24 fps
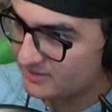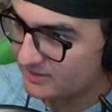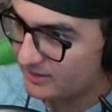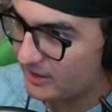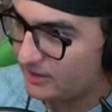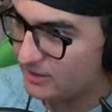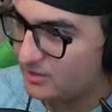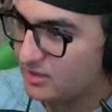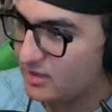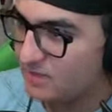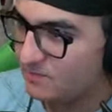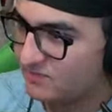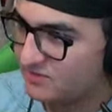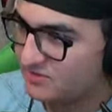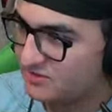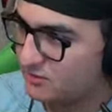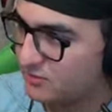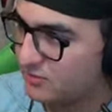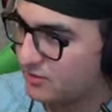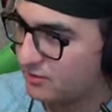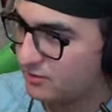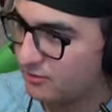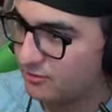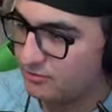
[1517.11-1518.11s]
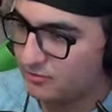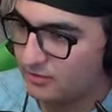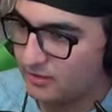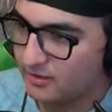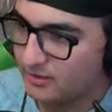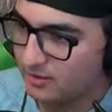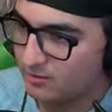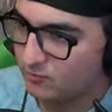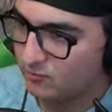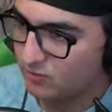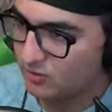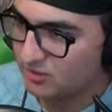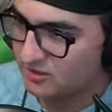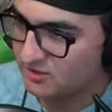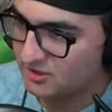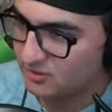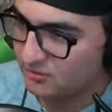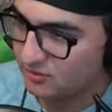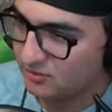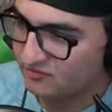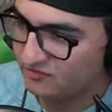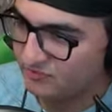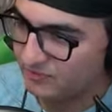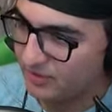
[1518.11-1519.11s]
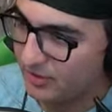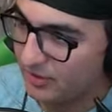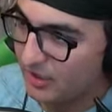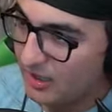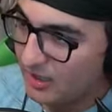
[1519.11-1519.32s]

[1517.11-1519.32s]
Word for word: end the episode here, and then we'll continue on from here.